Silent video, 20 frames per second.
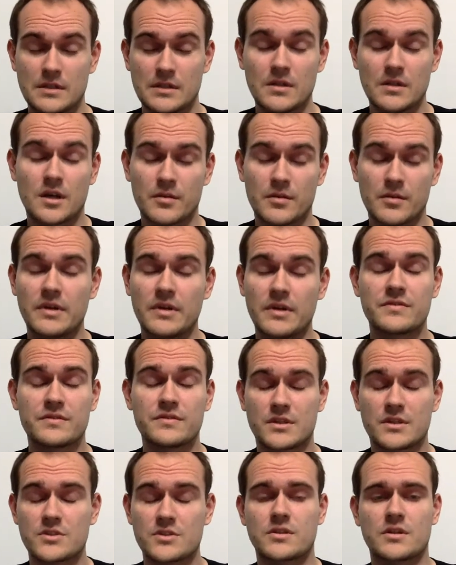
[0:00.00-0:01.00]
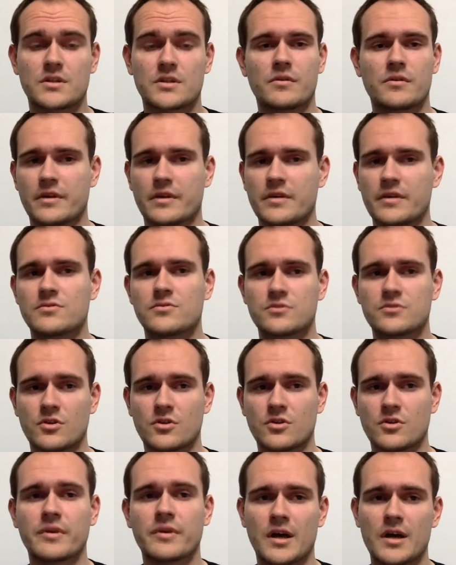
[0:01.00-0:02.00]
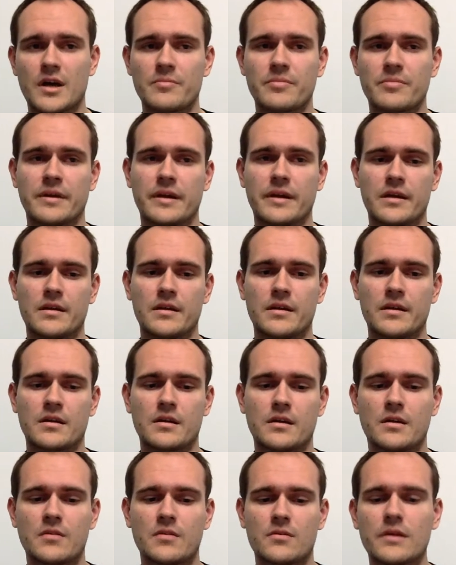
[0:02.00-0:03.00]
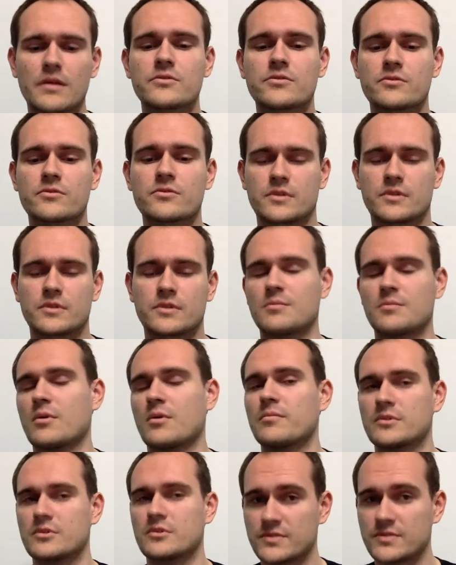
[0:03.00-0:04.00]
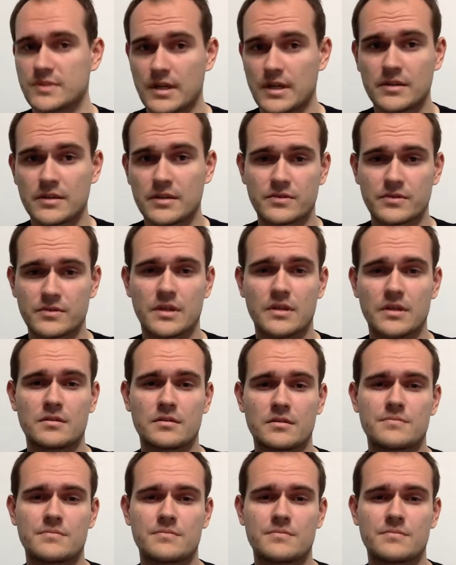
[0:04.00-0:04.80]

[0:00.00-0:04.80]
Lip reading: I believe such terrible things should not be happening, and I would like to take a moment of silence for that.